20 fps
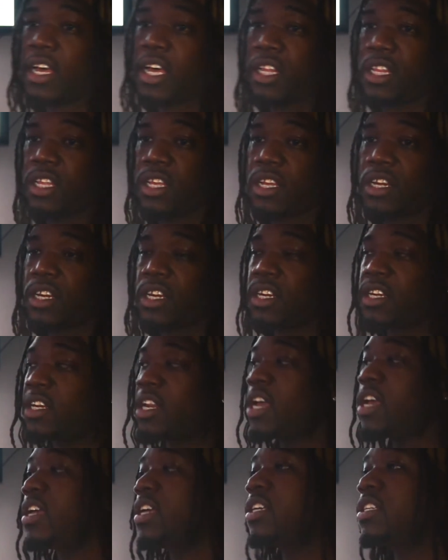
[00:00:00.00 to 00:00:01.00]
at the end of the
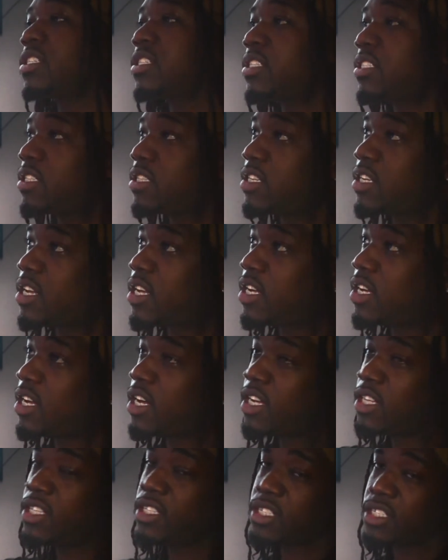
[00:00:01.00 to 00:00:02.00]
day, it's
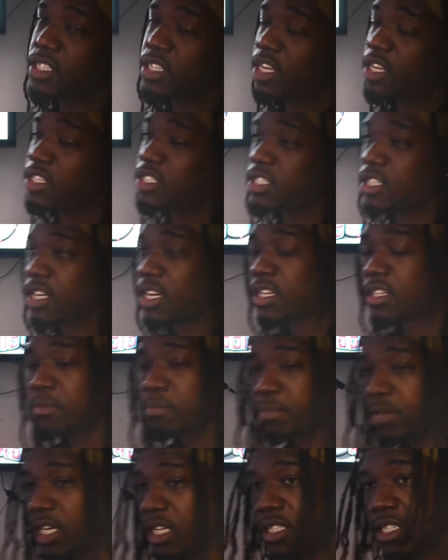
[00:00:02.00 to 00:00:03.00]
other states and other
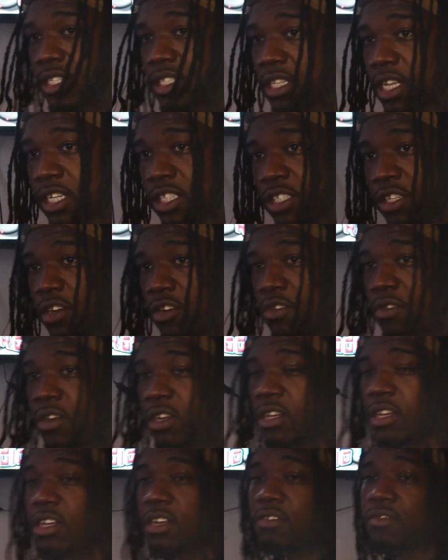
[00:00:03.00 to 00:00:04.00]
places that show you
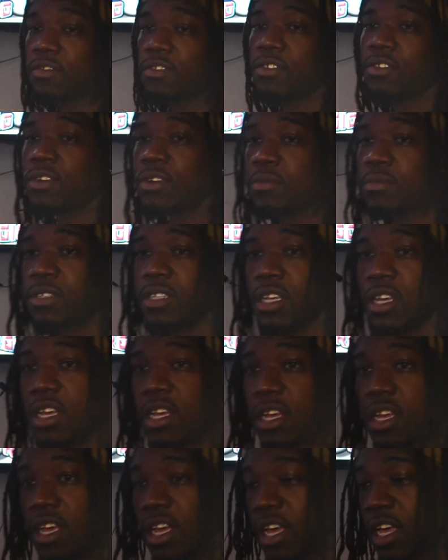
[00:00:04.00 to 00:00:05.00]
love, you know what I'm
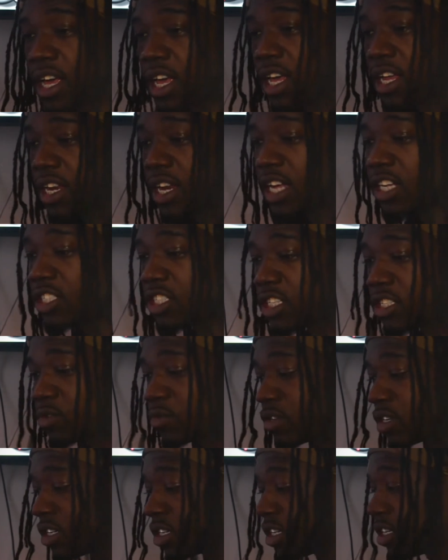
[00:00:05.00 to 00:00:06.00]
saying? And that's just what it